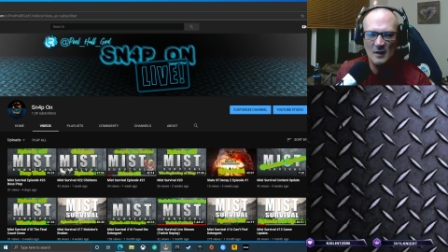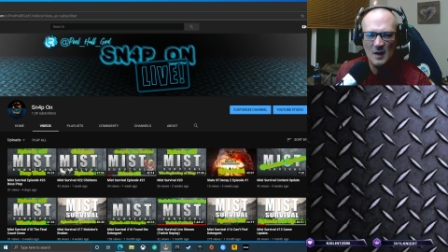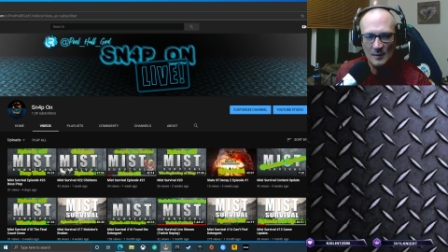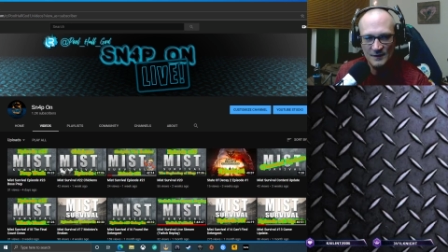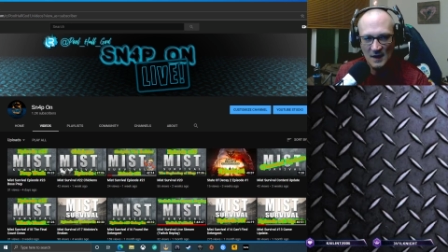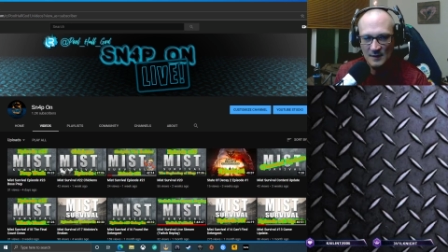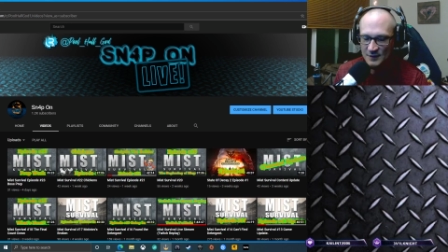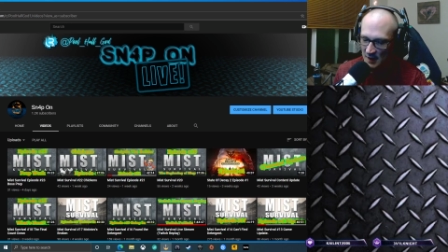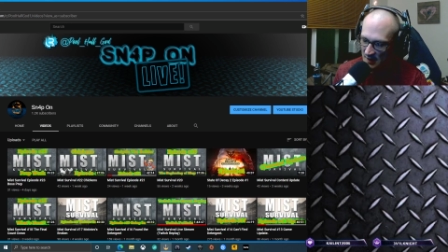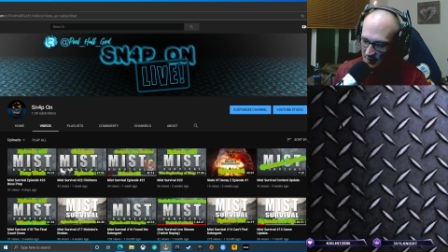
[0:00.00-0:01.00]
couple times.
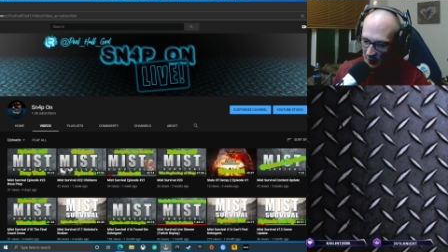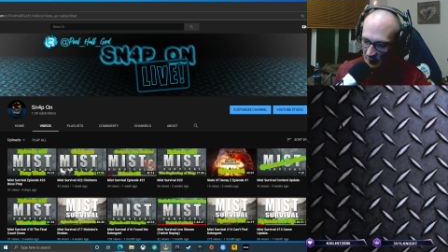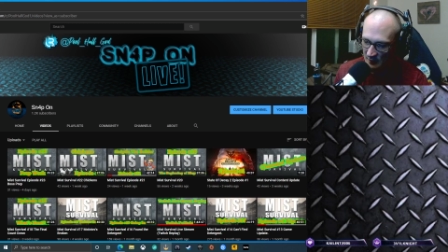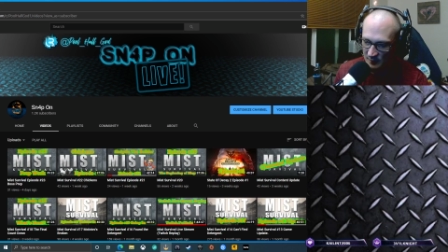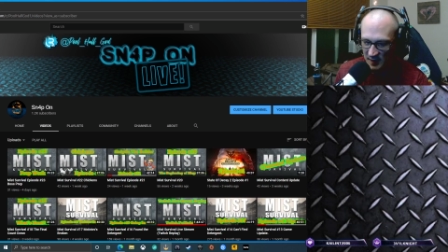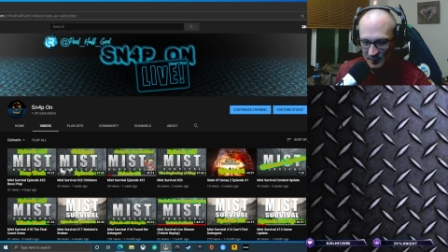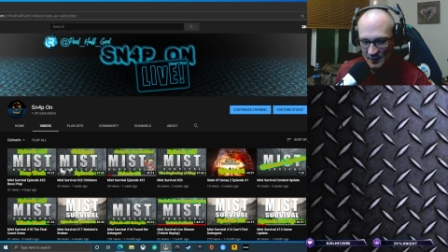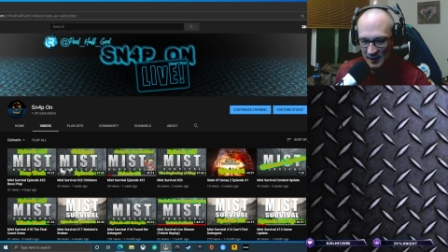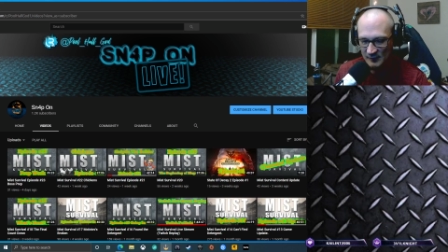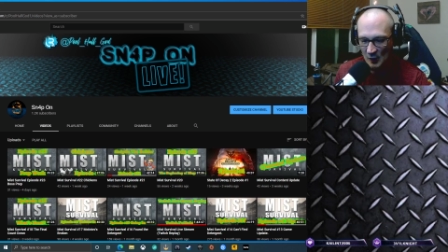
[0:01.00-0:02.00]
I know people
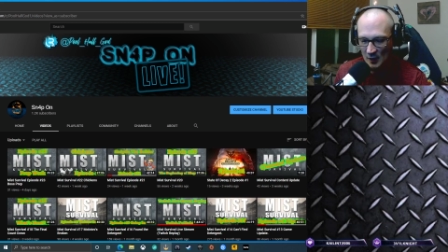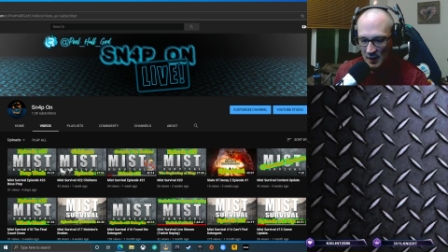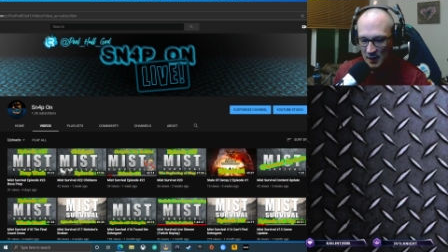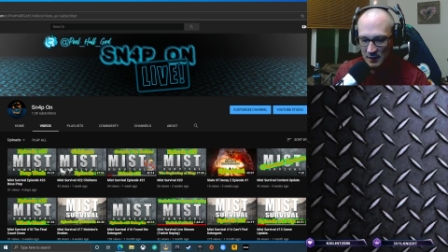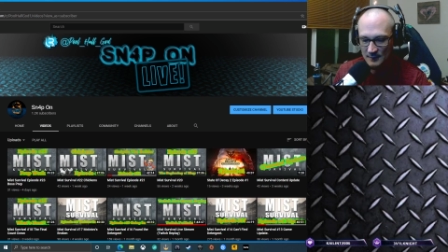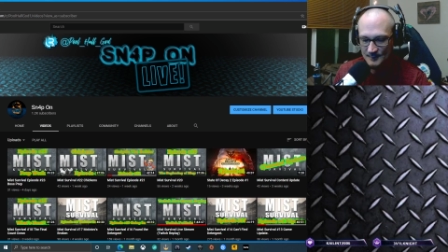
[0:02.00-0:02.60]
hate Fortnite,